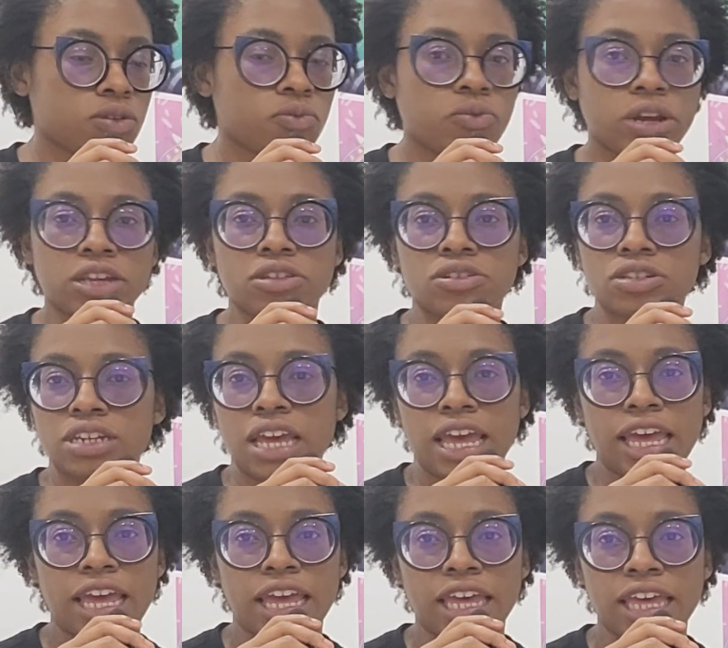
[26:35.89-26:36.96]
regular
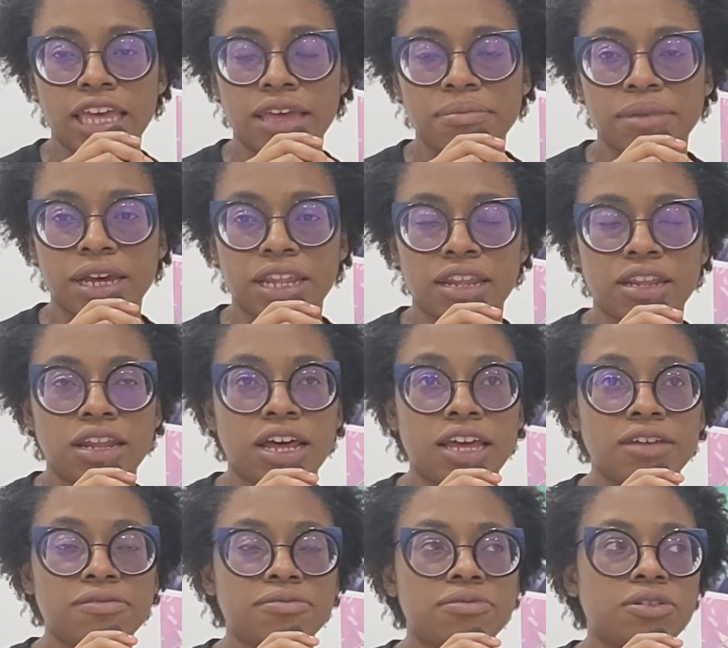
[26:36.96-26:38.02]
day in my
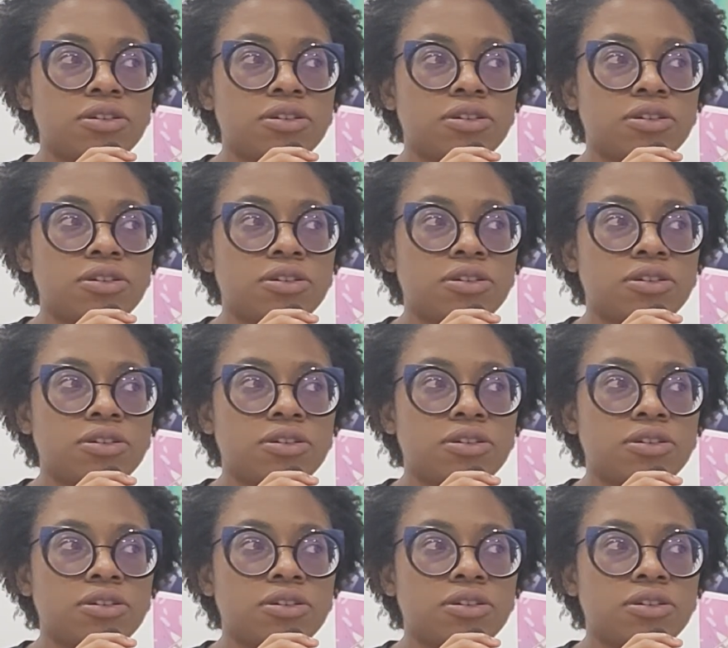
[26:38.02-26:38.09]
life.